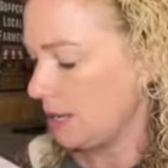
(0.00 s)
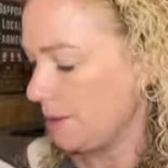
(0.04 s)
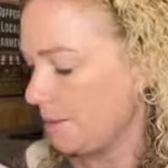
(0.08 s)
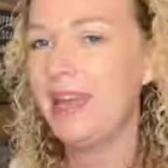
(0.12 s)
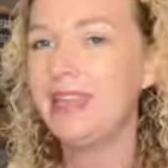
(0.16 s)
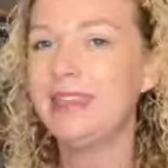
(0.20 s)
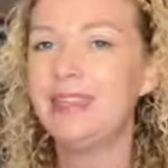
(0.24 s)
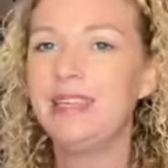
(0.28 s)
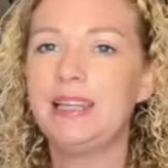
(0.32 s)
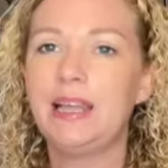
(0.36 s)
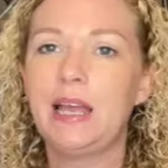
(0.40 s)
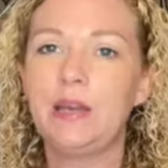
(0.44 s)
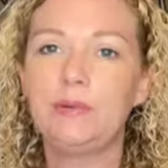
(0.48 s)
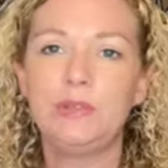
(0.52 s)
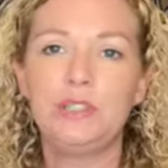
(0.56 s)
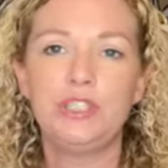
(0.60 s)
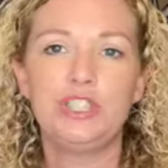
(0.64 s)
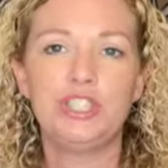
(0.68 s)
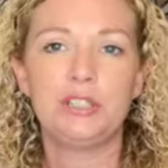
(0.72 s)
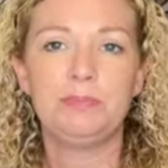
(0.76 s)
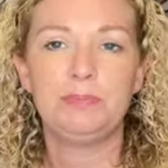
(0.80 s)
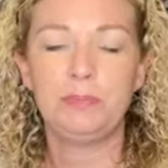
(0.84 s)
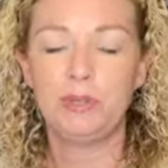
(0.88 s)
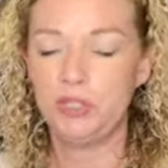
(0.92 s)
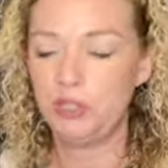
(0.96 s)
and then I would
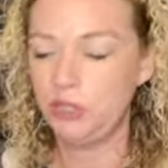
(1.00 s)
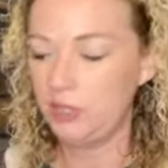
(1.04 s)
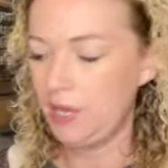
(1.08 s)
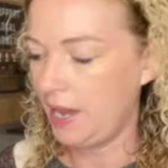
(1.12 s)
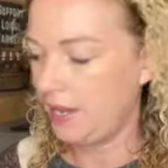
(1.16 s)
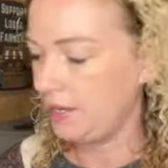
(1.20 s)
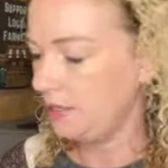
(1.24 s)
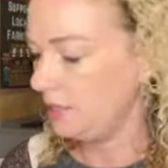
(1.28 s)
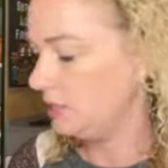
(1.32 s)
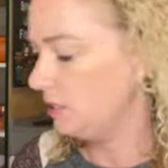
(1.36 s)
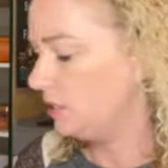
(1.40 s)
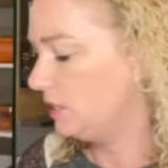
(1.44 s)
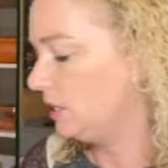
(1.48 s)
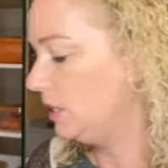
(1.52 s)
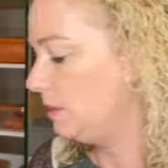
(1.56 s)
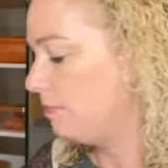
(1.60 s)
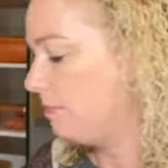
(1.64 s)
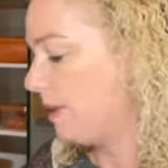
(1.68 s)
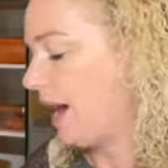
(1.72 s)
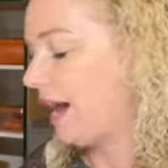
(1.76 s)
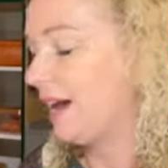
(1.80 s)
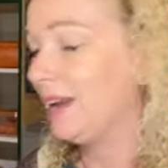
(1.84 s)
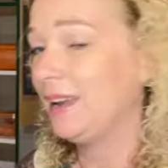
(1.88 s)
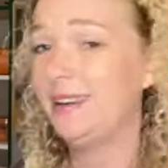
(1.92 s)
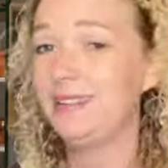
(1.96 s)
just put that into the
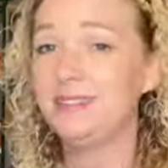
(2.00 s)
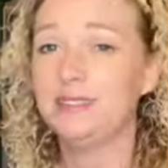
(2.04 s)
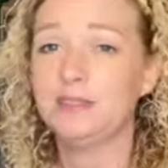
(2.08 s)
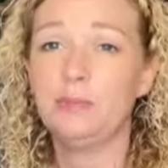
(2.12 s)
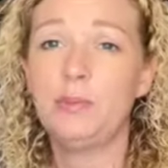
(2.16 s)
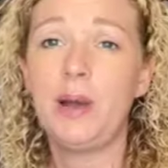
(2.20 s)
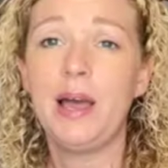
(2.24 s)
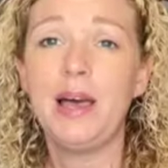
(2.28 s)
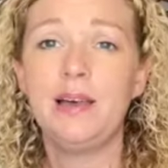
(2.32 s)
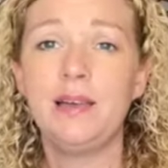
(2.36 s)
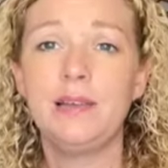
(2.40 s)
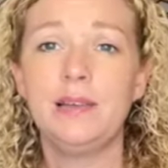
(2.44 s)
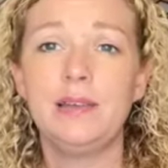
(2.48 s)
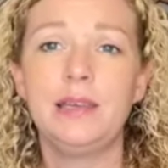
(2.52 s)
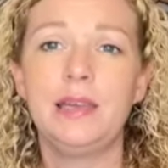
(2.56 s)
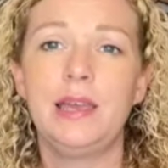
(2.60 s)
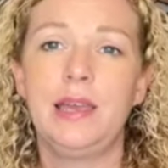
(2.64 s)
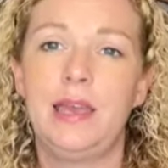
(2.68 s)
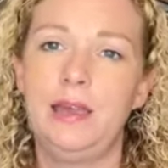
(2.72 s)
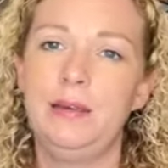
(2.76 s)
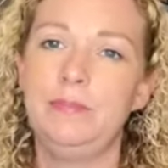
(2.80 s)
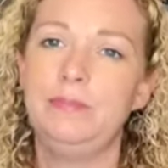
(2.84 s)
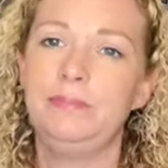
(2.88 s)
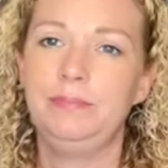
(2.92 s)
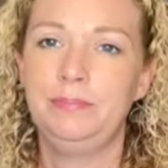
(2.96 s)
bag as well
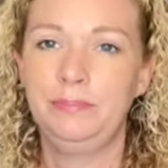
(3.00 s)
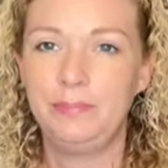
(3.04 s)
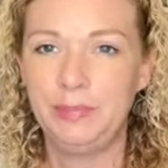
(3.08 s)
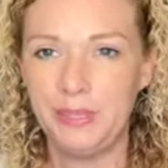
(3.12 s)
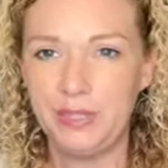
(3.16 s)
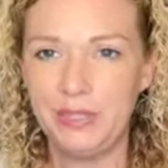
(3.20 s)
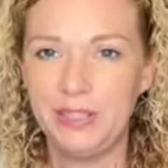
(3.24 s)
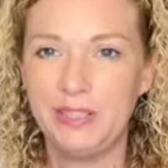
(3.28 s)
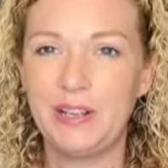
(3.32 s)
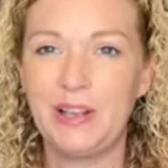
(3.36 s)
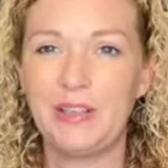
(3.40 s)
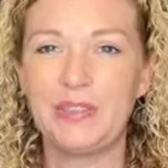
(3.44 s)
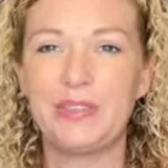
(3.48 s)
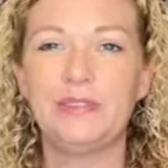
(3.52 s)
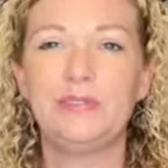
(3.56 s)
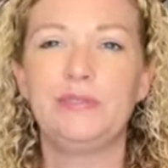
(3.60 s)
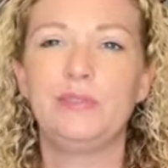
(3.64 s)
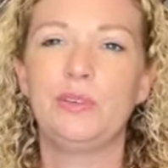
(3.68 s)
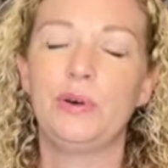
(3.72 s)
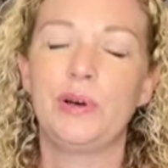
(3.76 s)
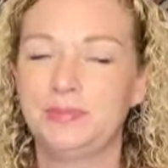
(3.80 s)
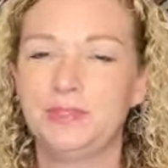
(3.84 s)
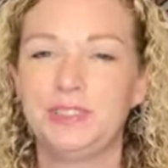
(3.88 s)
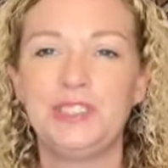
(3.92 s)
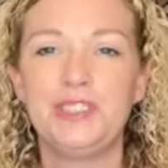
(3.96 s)
and put it on the floor.